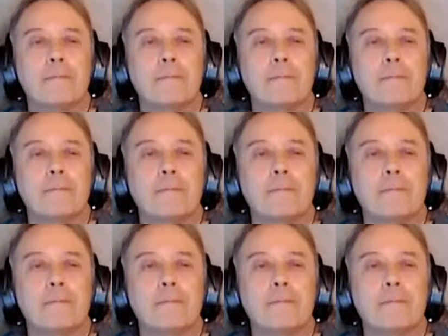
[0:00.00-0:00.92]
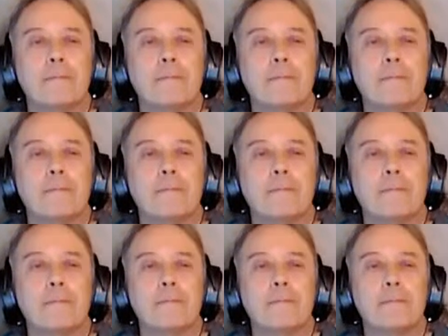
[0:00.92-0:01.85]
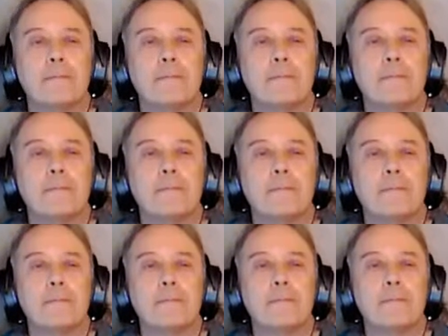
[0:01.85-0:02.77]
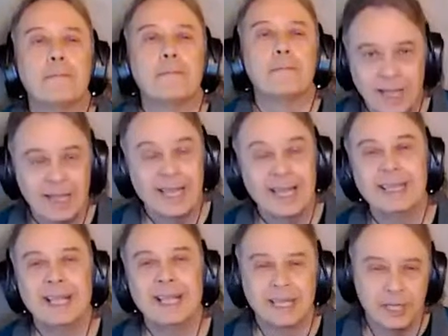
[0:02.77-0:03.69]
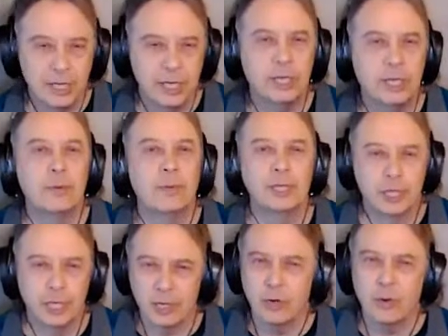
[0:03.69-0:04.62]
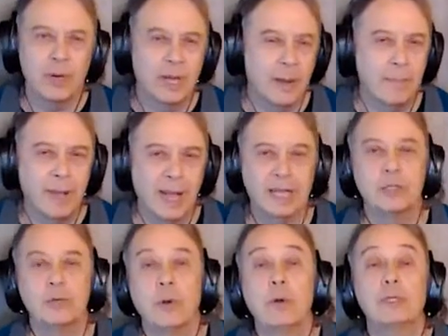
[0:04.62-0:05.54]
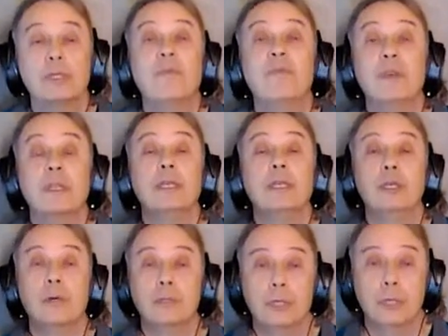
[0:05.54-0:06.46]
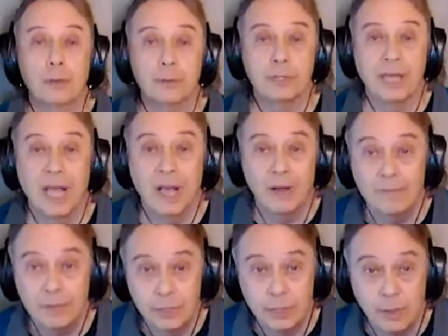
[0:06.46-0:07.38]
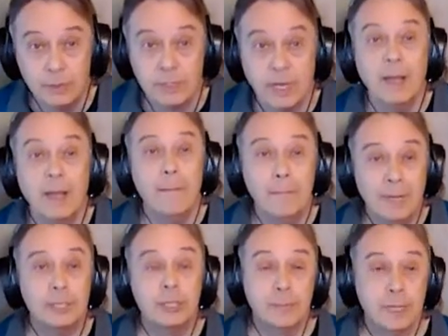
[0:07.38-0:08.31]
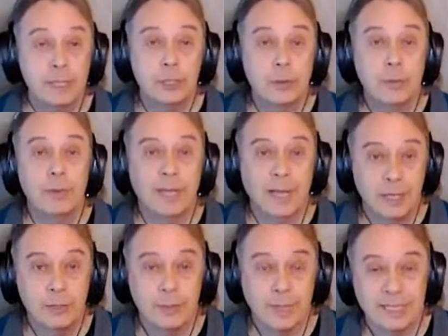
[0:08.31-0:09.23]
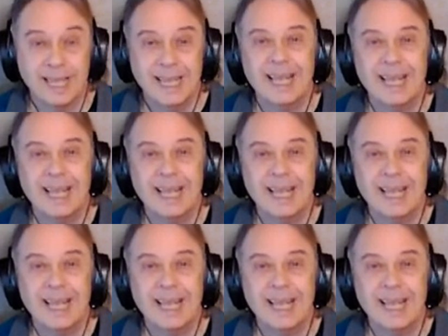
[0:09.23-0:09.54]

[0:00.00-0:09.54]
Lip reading: I was listening a lot to Miles before I moved to LA, and then continuing. Chick Corea, Max Roach, Philly Joe Jones, Elvin Jones, Mitch Mitchell with Hendrix,